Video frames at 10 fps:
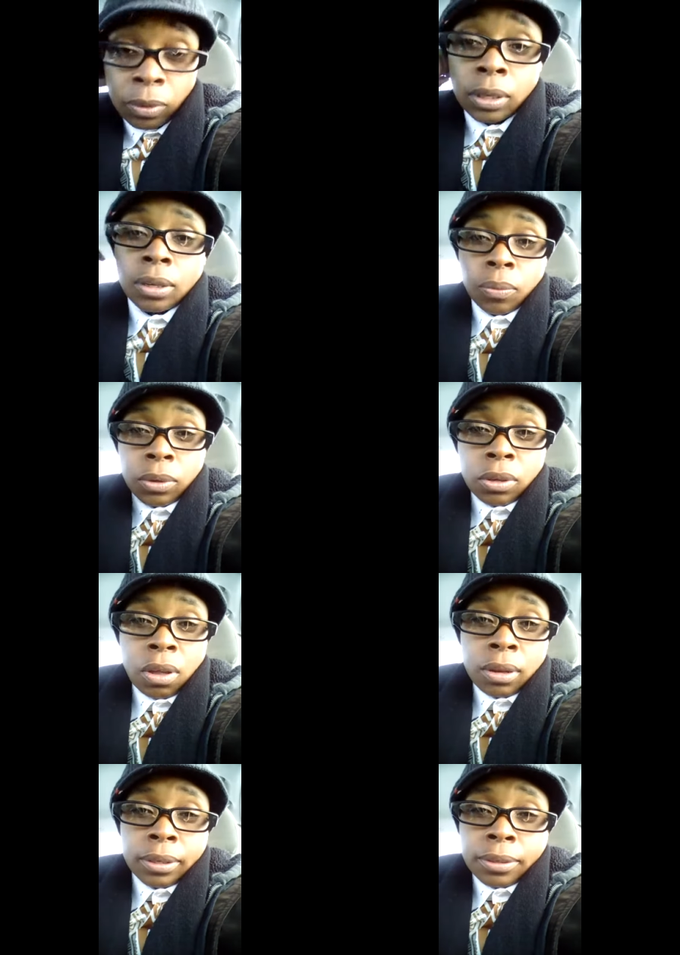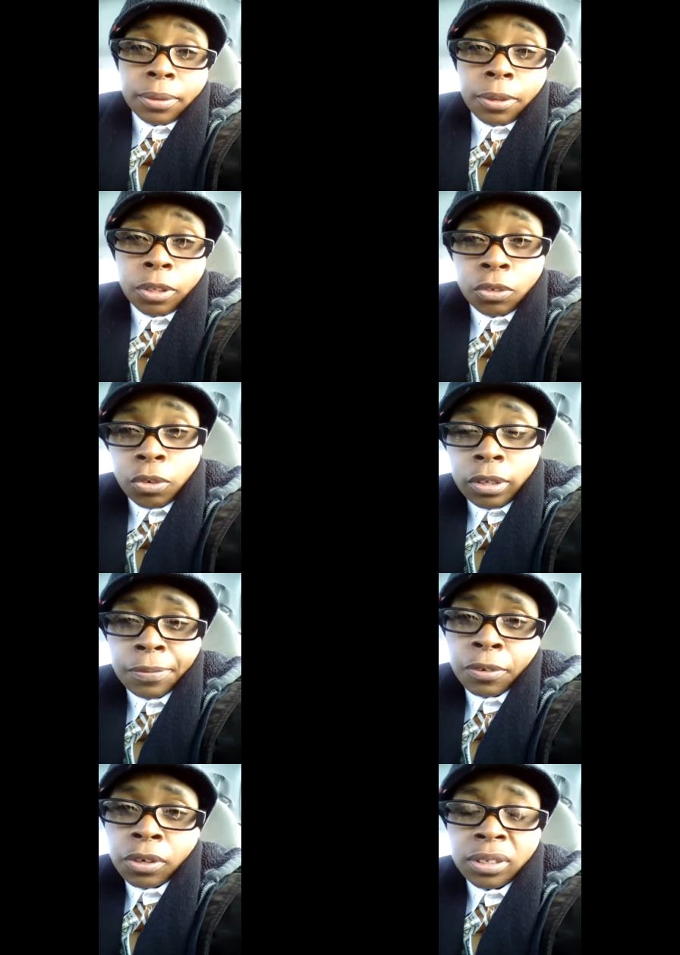And they want to call it
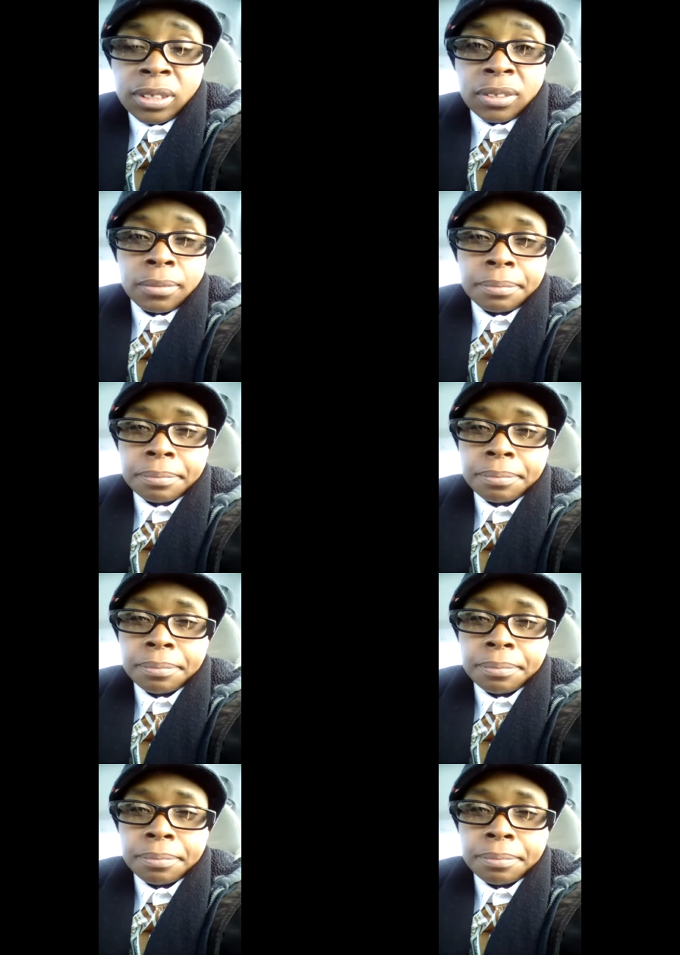constructive criticism.